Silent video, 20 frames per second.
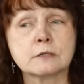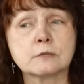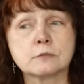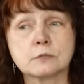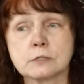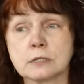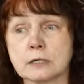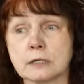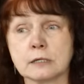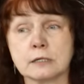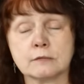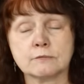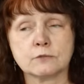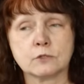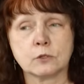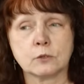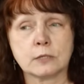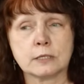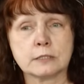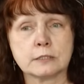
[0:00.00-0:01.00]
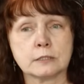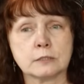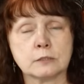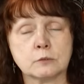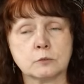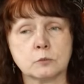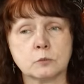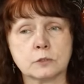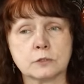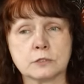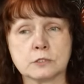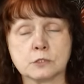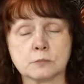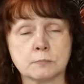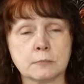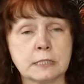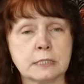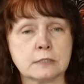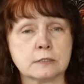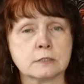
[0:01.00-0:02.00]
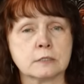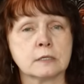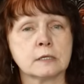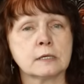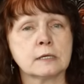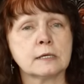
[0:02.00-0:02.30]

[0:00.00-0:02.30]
I was like, I have no idea what this means.